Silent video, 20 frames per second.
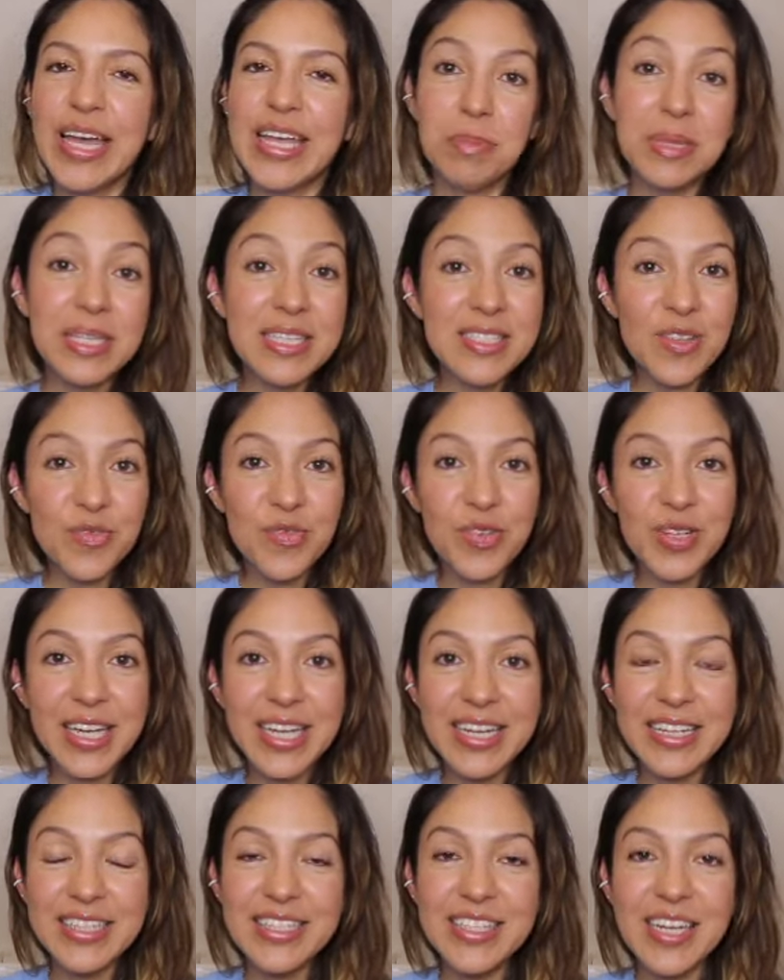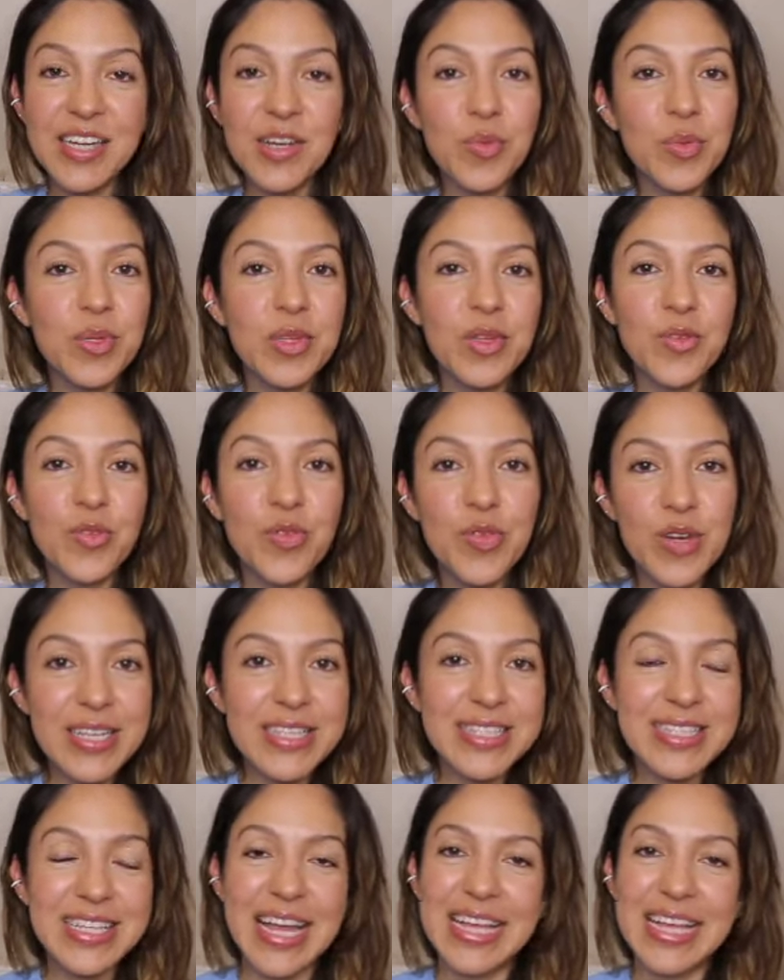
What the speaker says: And please don't forget to share with your friends.